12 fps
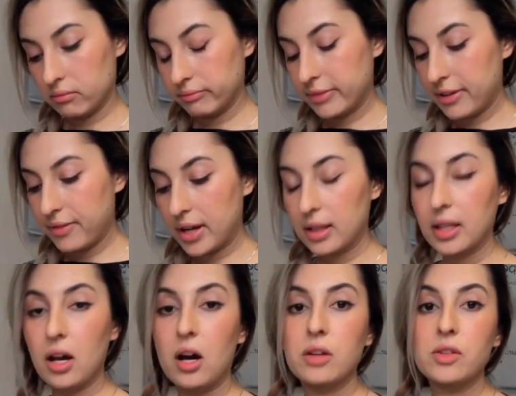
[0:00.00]
definitely
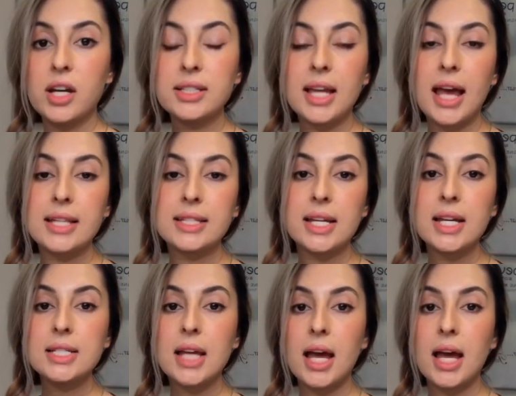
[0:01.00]
are right-handed,